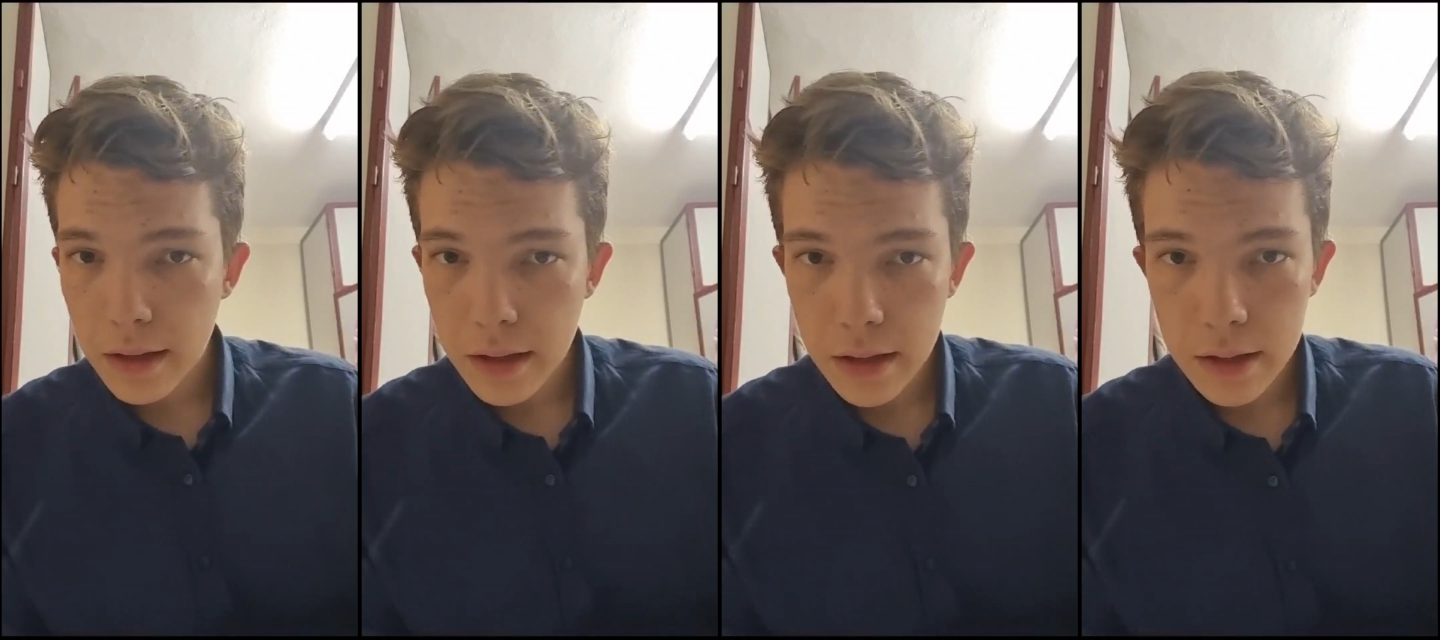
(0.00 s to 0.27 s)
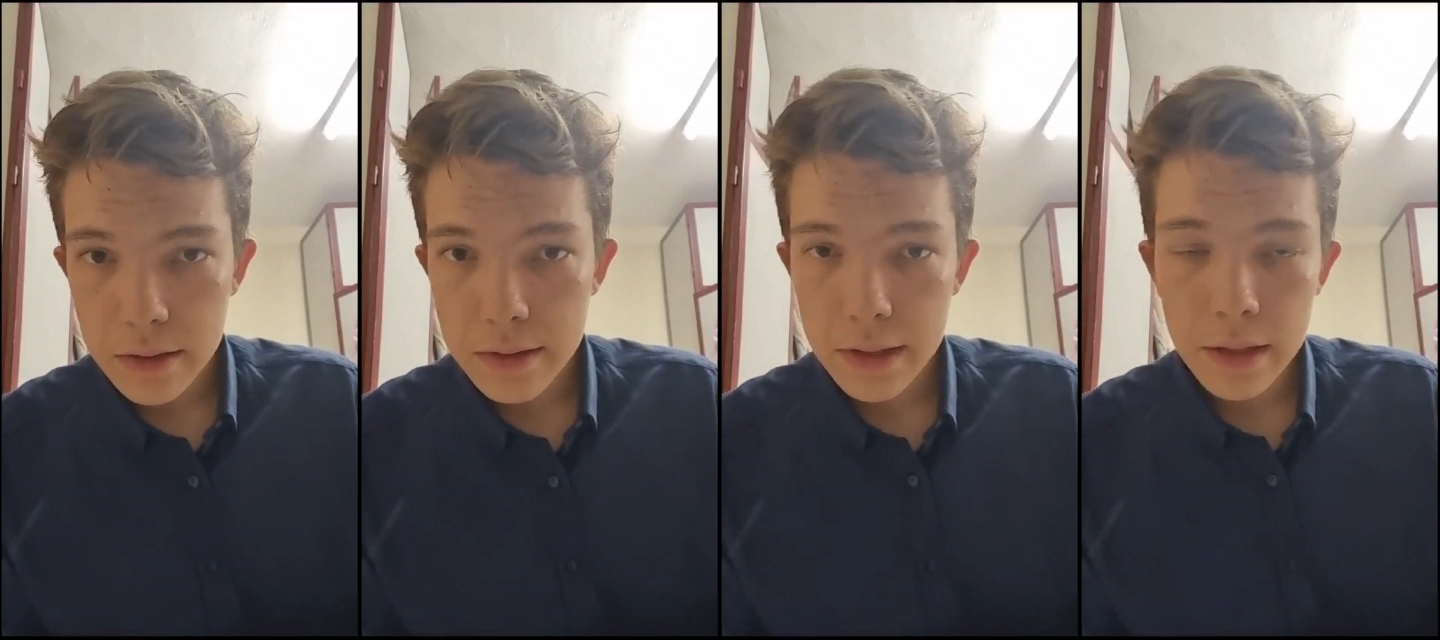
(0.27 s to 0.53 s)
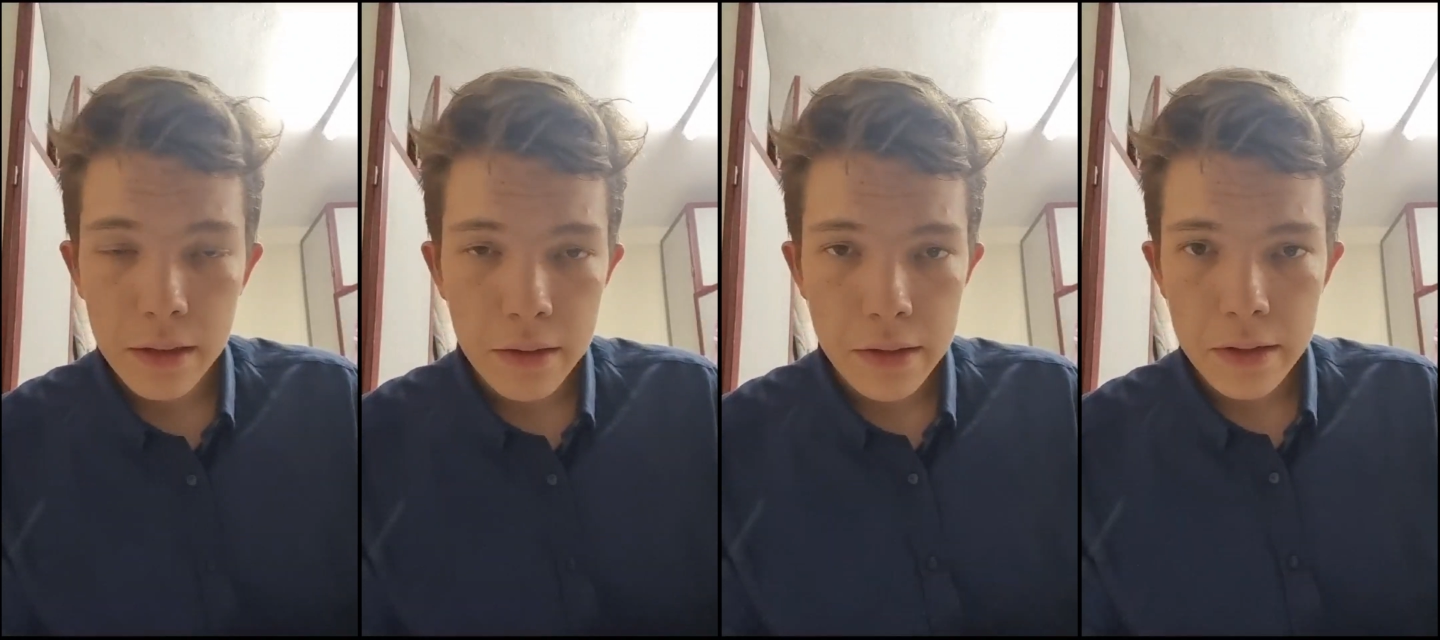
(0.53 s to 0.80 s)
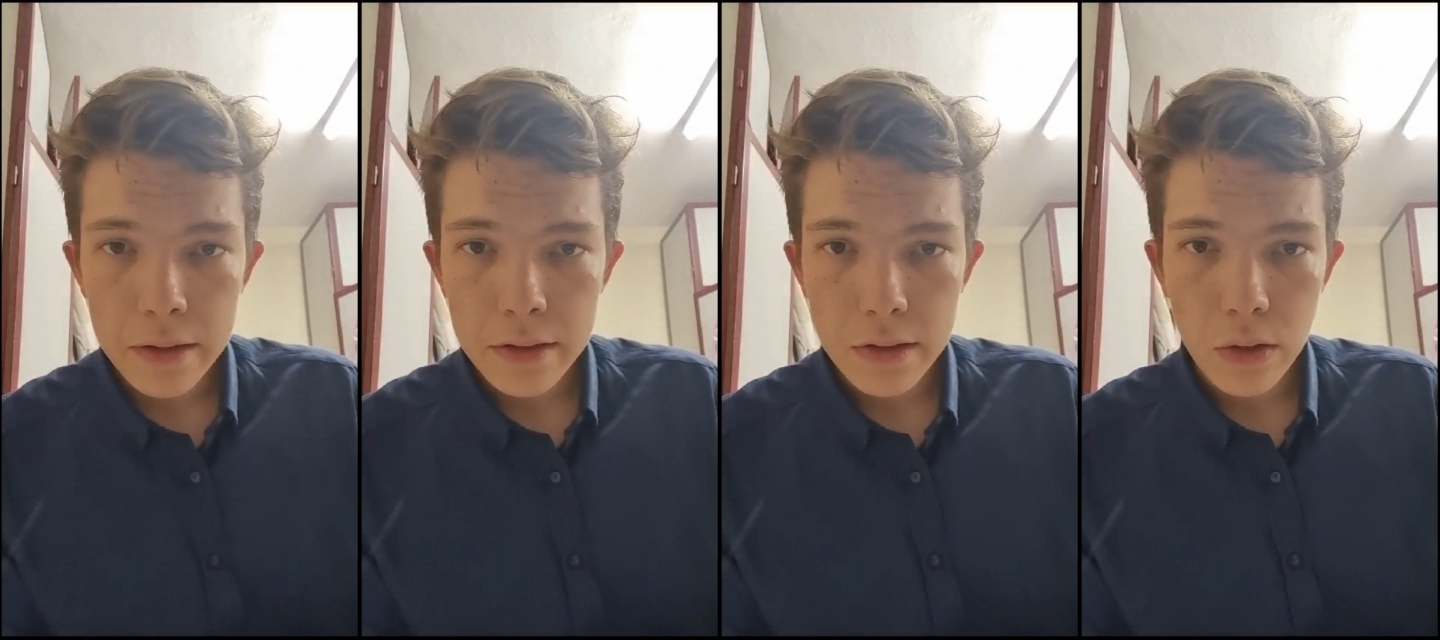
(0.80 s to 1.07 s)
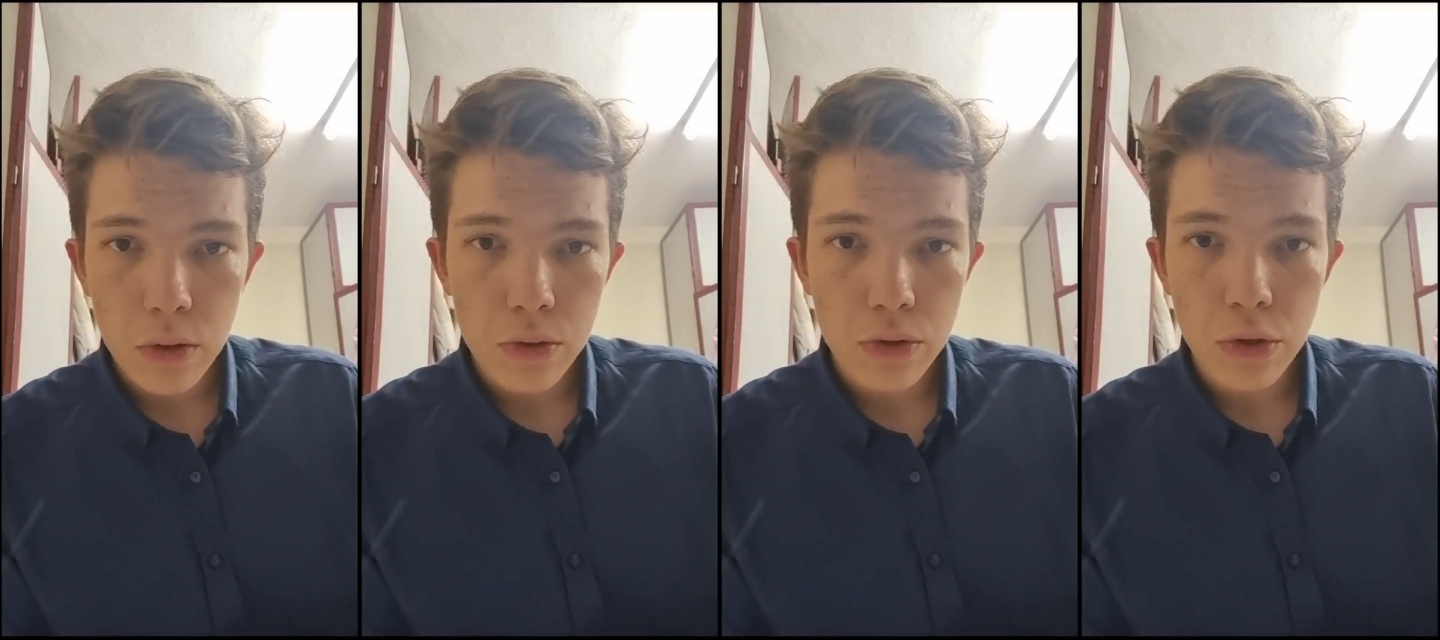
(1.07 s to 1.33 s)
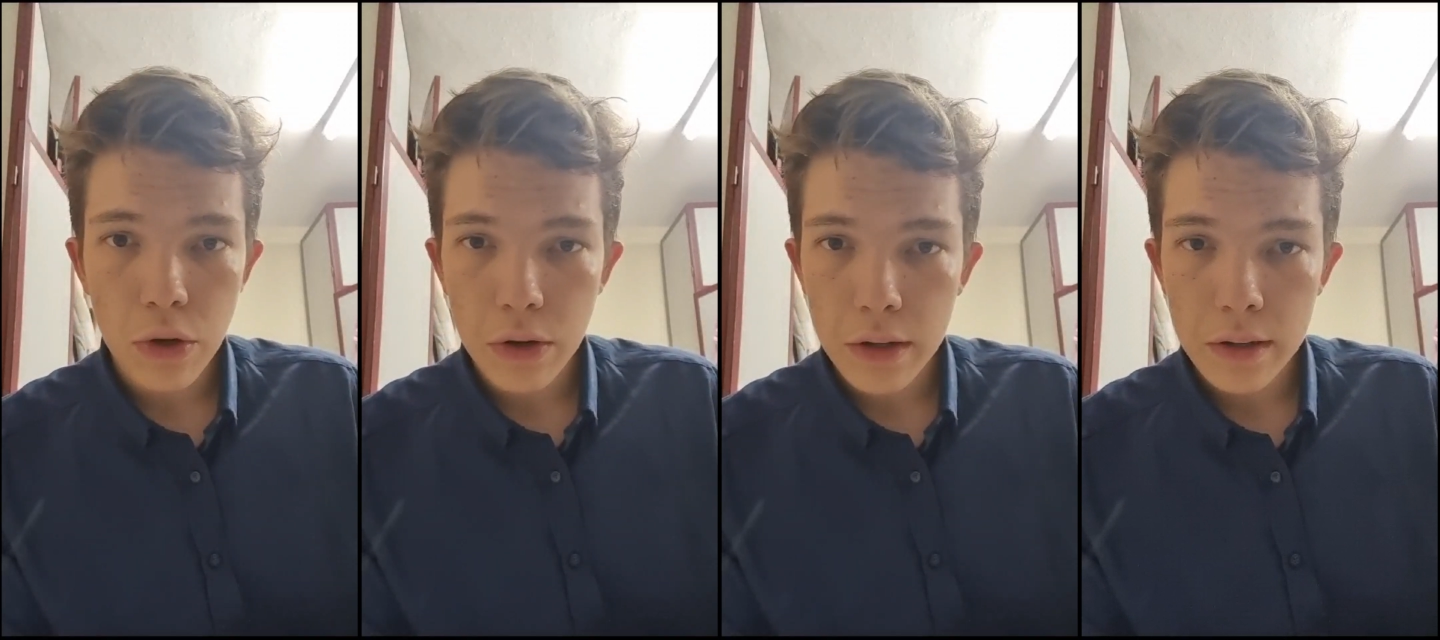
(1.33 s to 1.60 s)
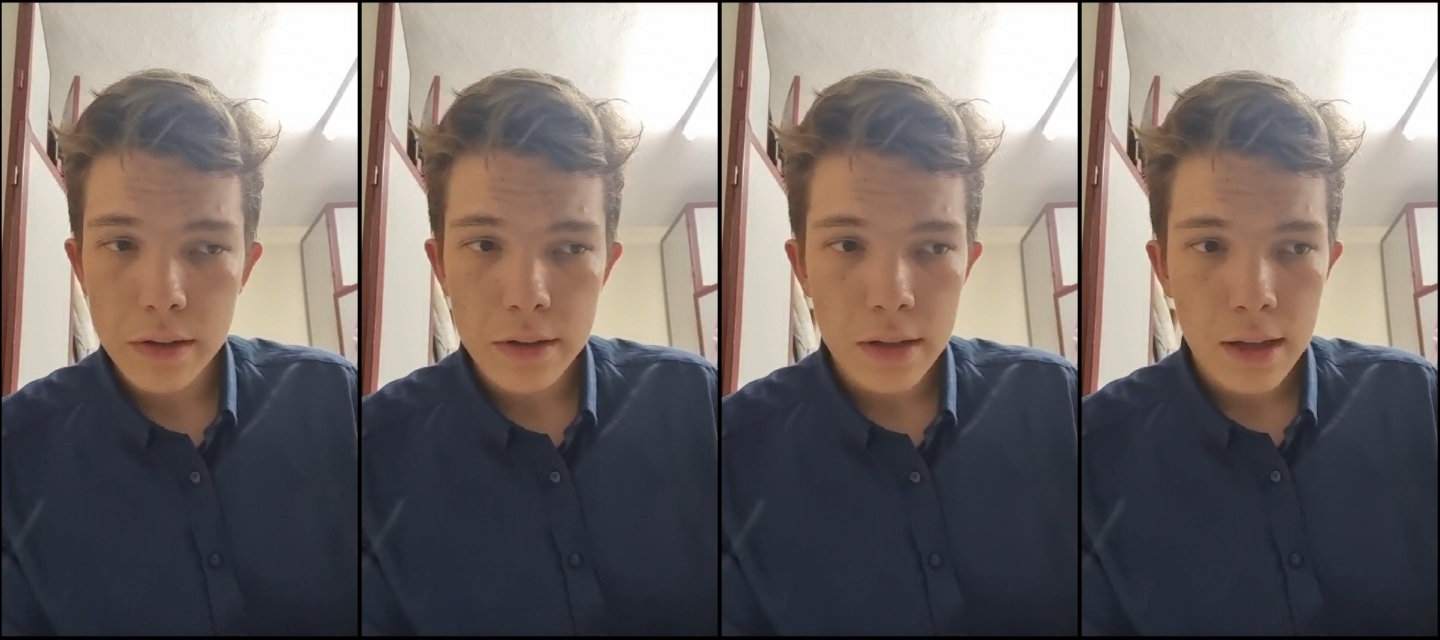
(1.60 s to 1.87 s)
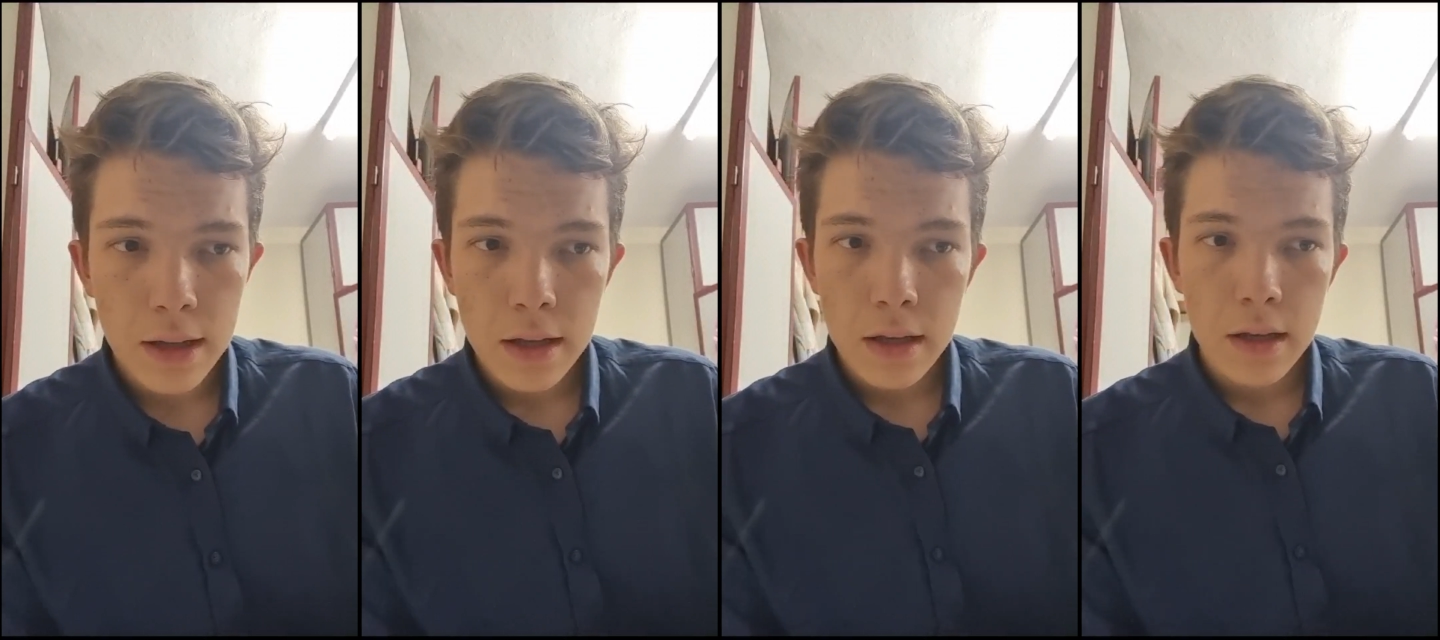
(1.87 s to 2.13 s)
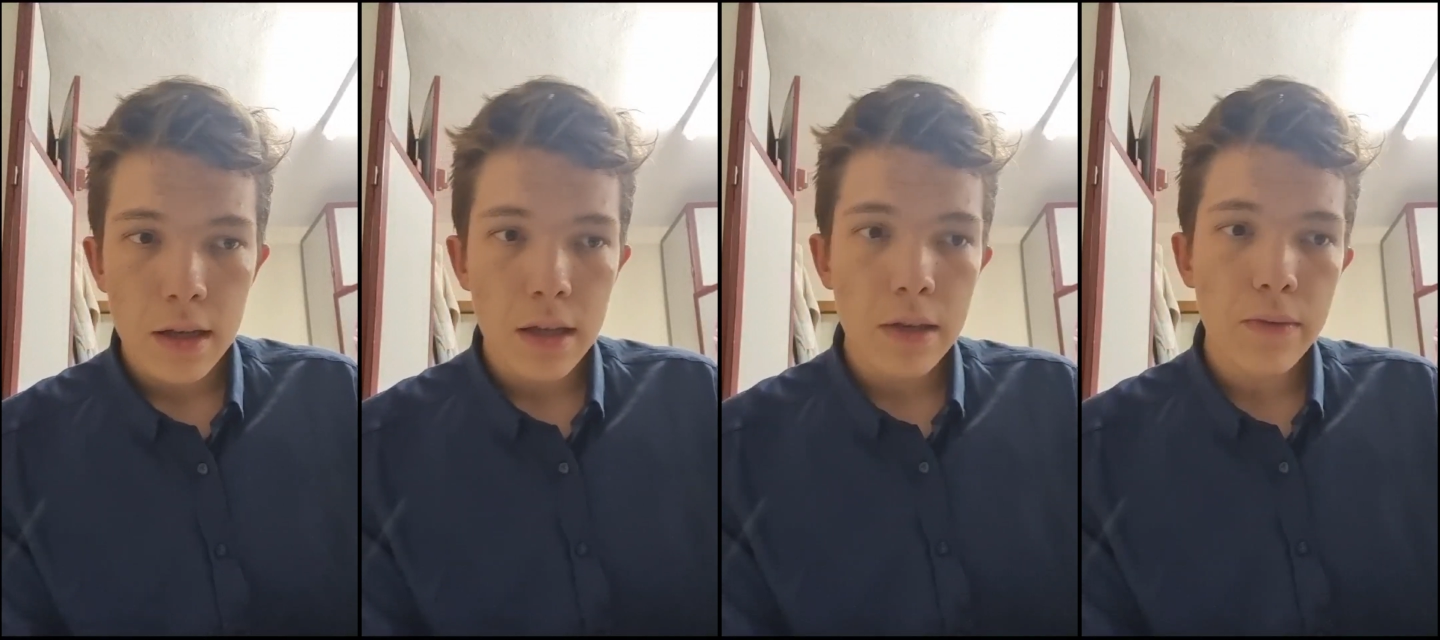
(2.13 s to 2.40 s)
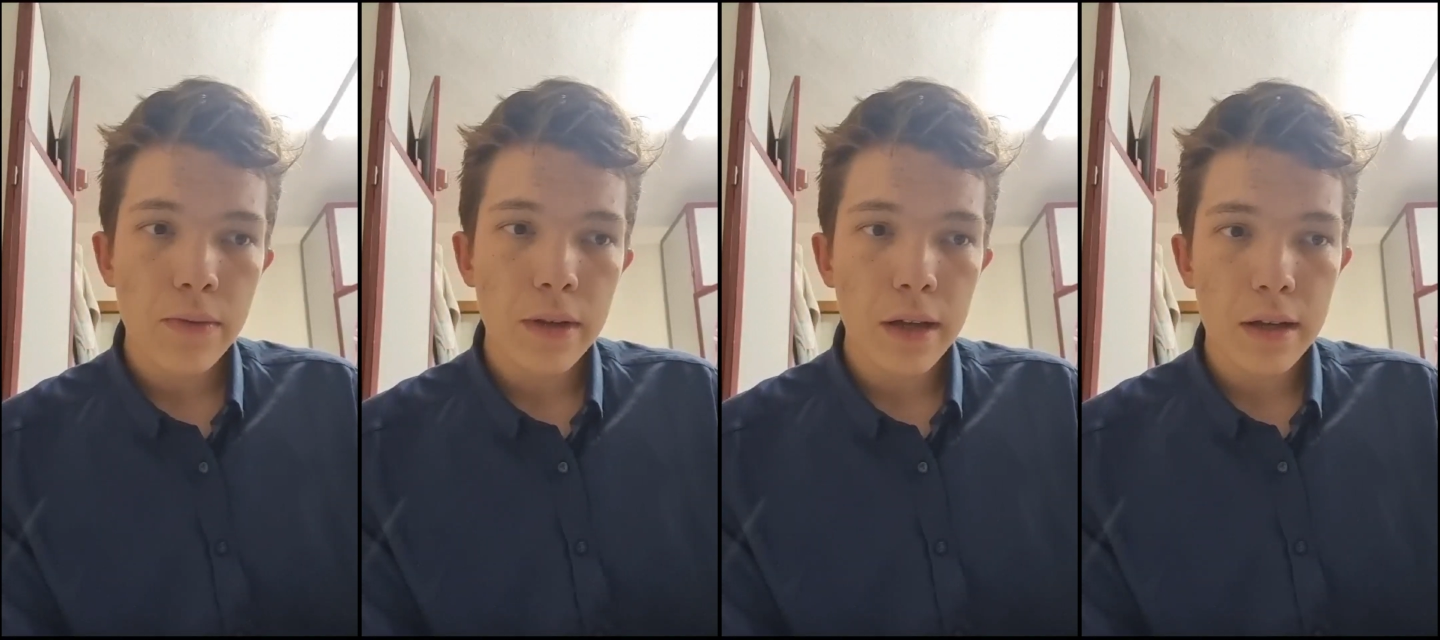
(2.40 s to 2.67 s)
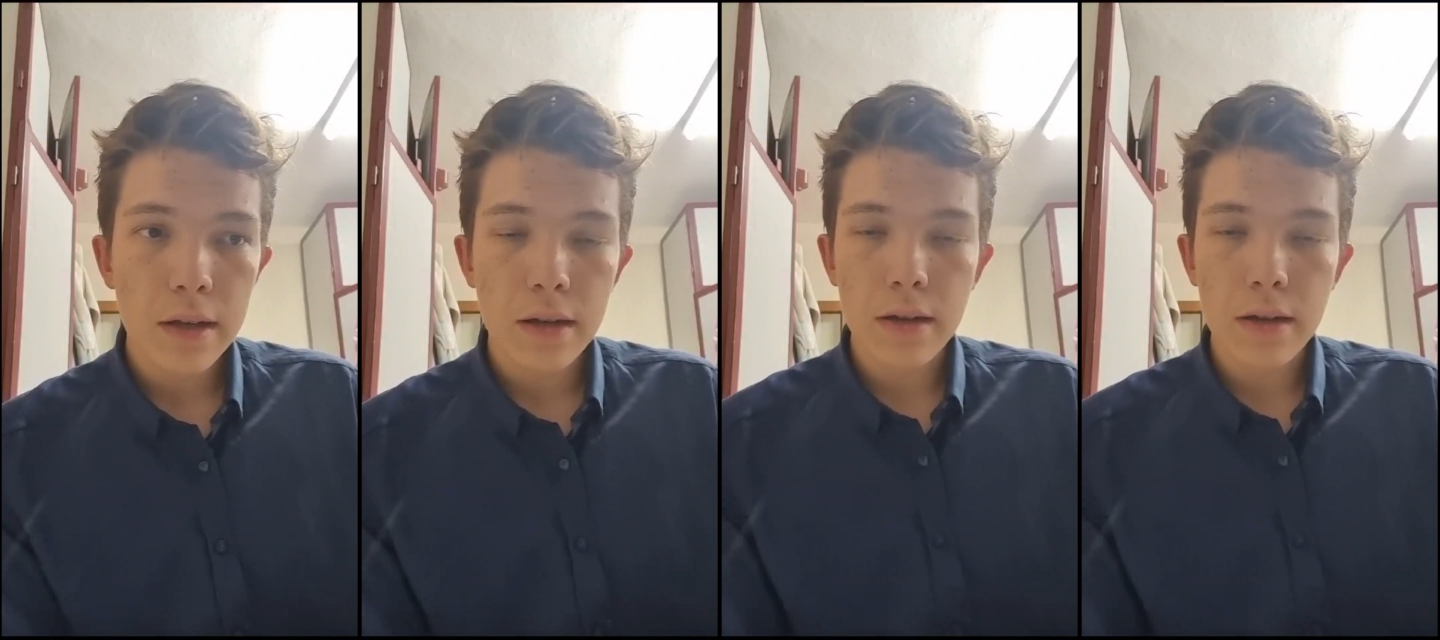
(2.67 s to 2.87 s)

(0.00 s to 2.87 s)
uh, cylinders or circles if like